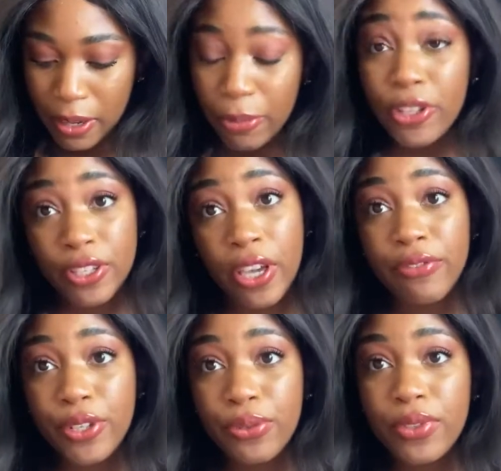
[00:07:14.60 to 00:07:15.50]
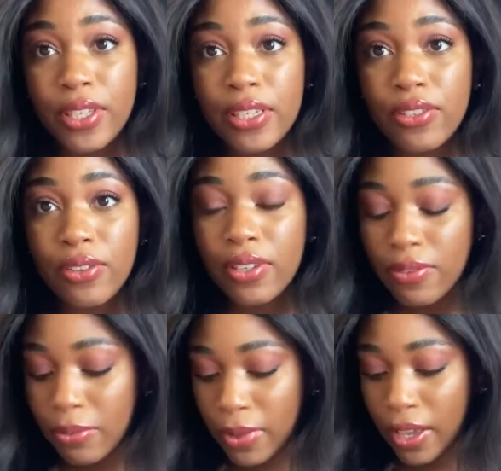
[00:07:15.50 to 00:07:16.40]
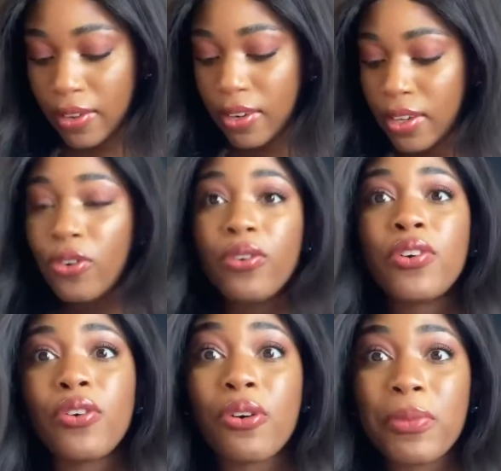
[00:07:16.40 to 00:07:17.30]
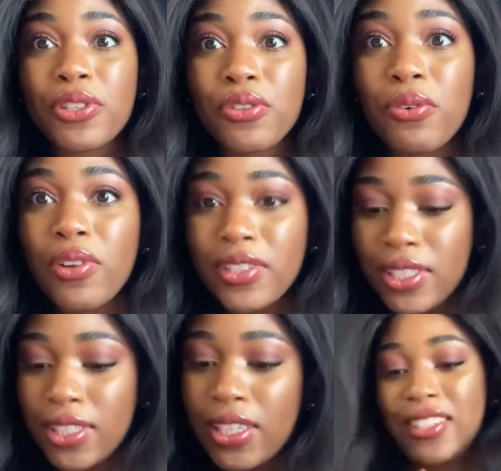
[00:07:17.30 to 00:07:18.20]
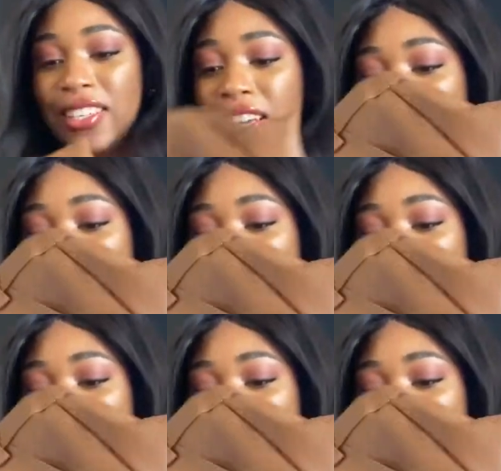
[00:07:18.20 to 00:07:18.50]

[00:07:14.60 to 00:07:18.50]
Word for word: but they have cute things, I'll give them that. Well, going back to the quality thing, I